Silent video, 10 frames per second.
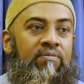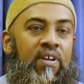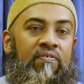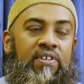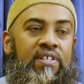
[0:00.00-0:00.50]

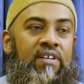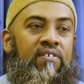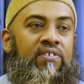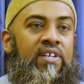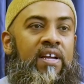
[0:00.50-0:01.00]
Every
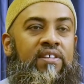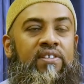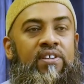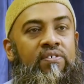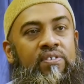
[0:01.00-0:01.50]
single
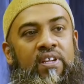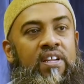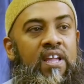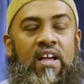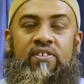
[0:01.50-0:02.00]
science that you
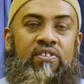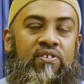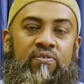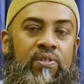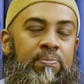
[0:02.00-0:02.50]
study has
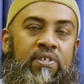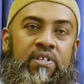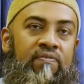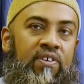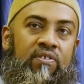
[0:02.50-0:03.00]
its own
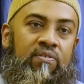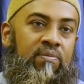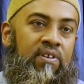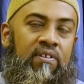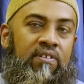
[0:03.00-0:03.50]
specific
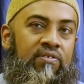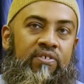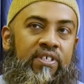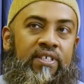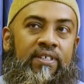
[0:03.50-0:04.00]

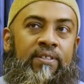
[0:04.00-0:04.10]
terminology.